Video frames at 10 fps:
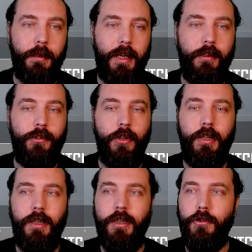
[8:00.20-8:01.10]

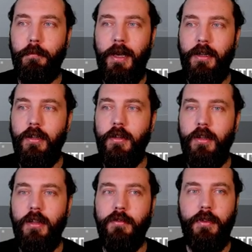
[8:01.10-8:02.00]
Caster. It is better
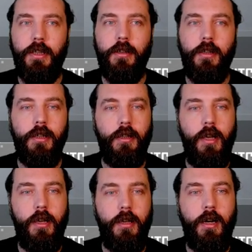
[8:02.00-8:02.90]
than the Vigan
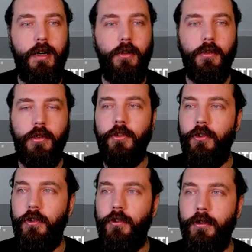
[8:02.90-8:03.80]
Ion
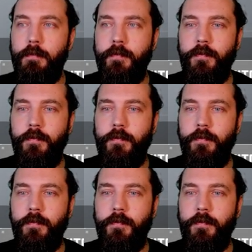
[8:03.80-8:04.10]
system.